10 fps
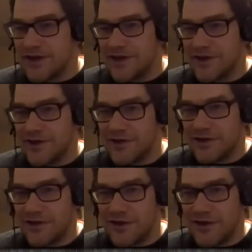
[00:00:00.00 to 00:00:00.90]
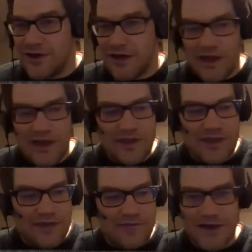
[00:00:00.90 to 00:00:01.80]
an idea.
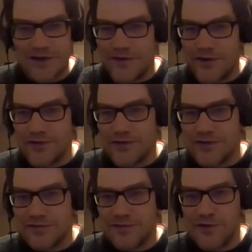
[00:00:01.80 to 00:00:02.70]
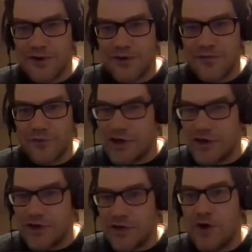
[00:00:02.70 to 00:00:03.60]
The Effective Altruism Forum, we
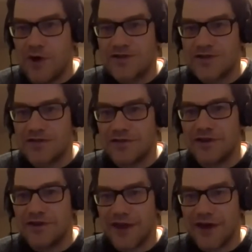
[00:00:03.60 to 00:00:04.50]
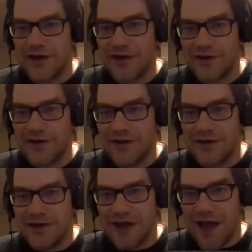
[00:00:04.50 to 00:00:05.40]
could go post stuff on there.
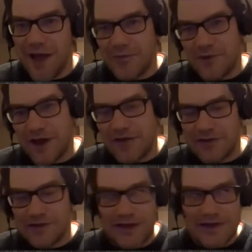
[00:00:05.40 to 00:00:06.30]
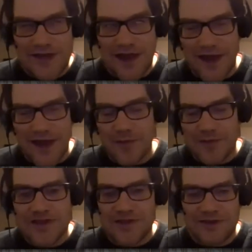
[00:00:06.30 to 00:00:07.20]
You'd have to like sign up
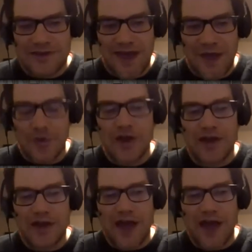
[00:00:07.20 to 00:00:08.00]
and stuff like that. But